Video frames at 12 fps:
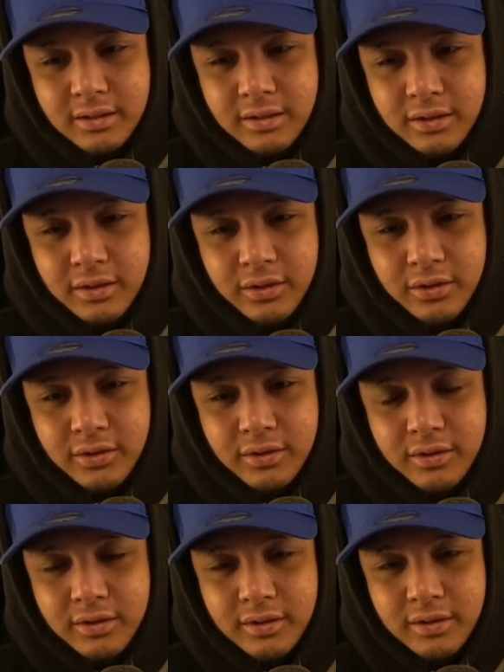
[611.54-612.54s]
Dude,
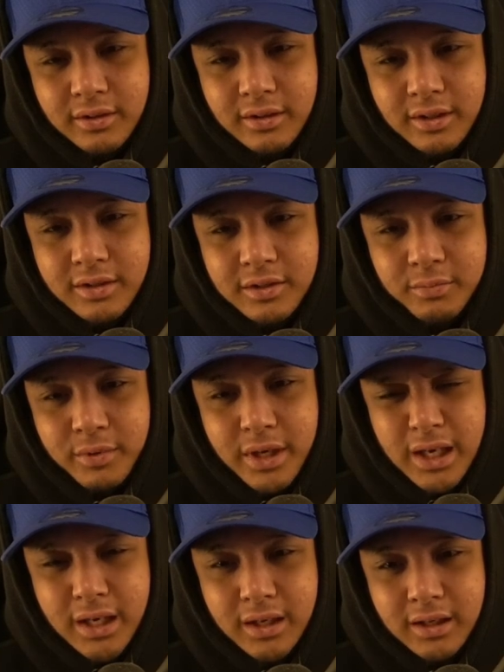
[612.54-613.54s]
this is
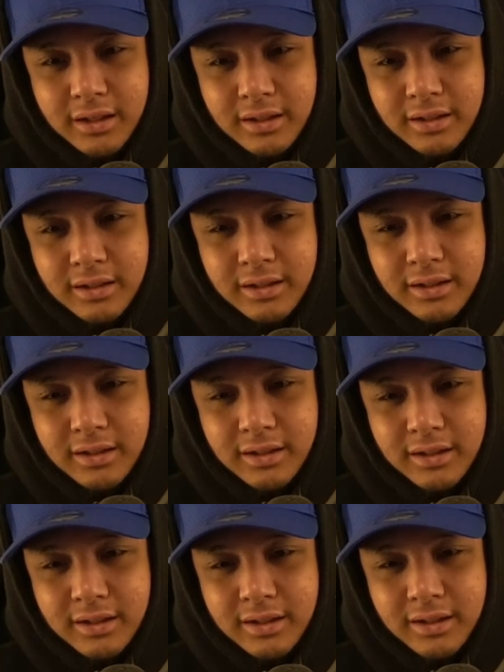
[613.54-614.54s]
bad.
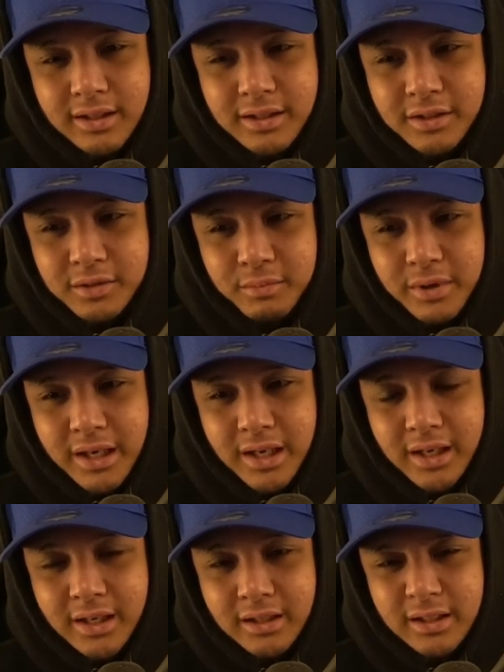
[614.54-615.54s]
This is
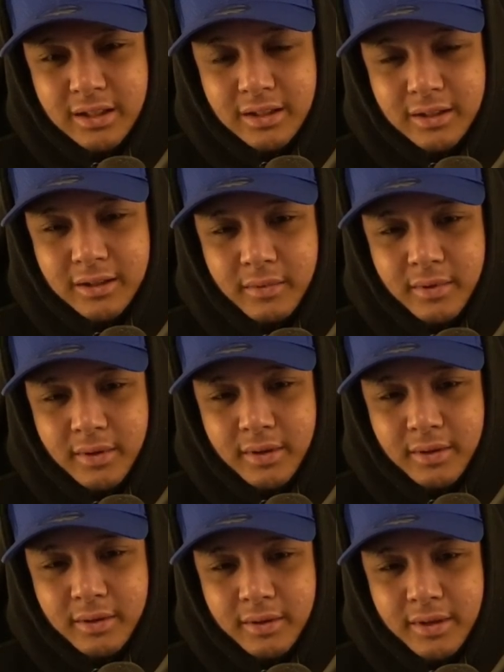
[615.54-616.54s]
bad.
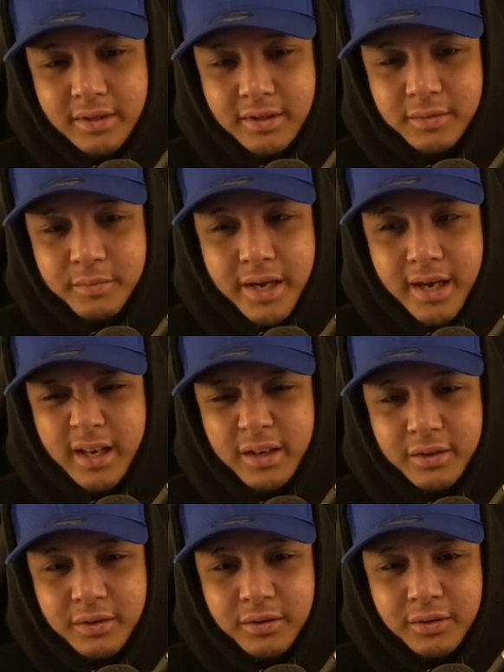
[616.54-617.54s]
This is bad,
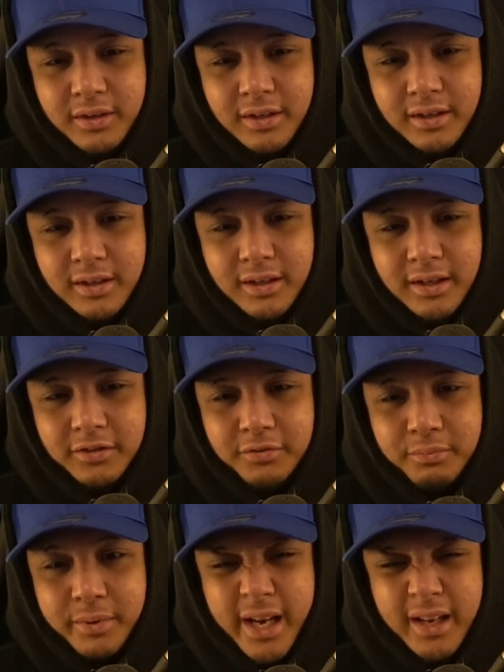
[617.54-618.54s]
dude.
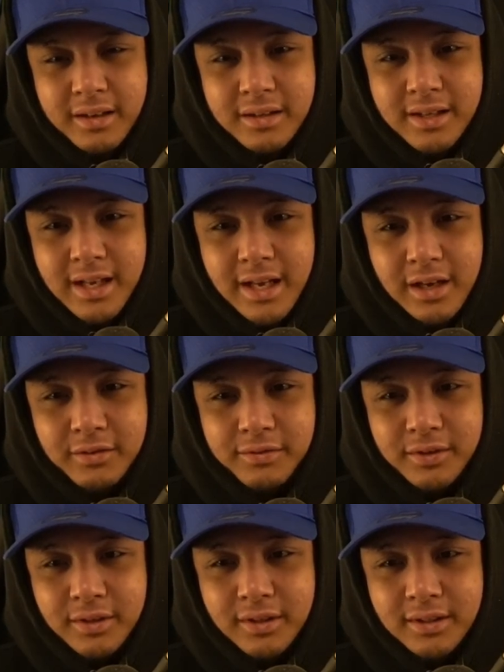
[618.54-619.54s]
If Beta's the
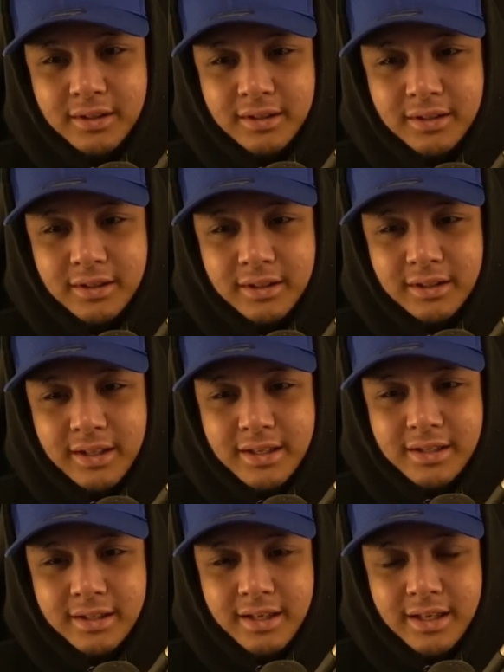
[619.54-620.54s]
Alpha,
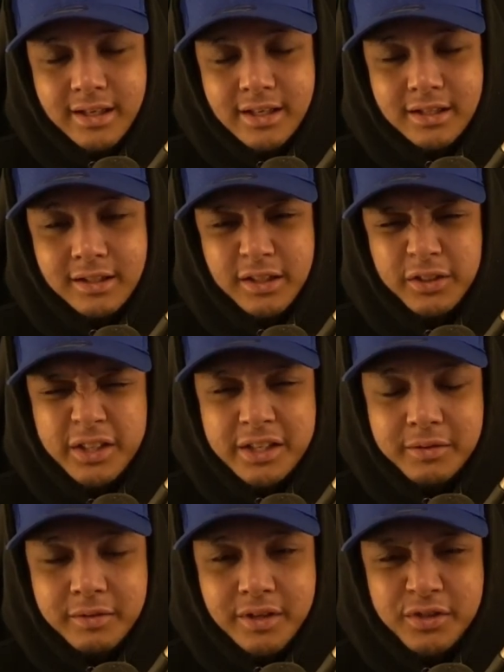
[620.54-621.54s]
this
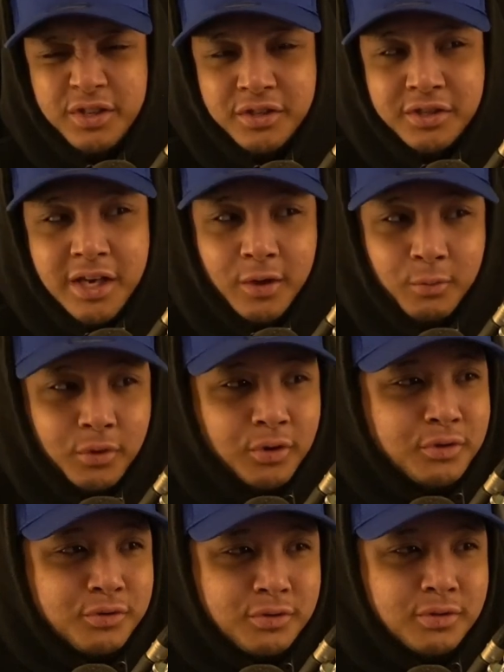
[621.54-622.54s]
literally just got
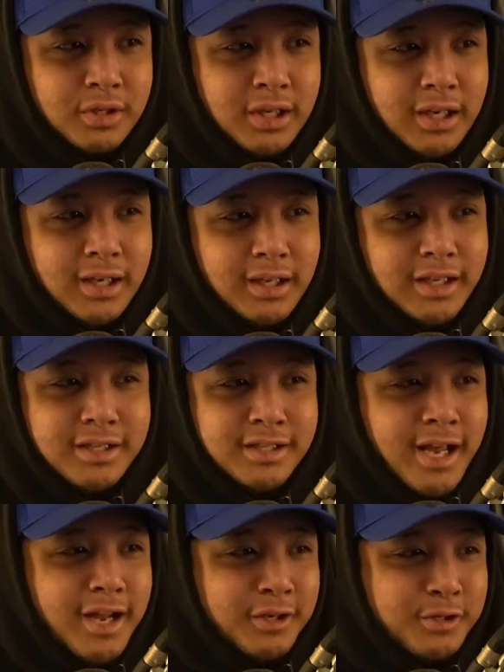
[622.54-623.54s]
worse. This is
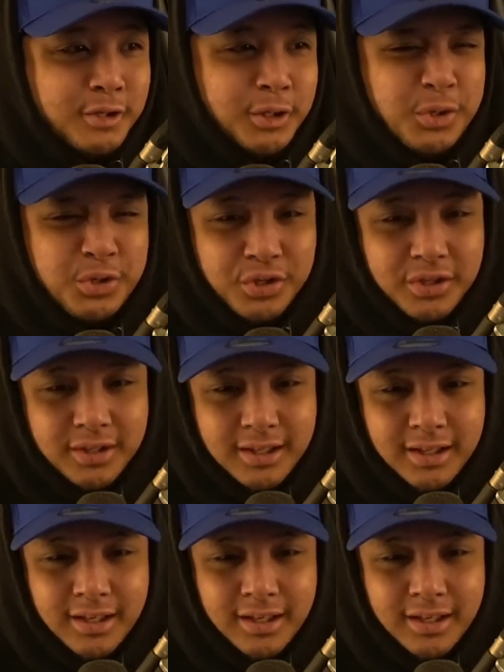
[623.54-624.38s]
not a solution.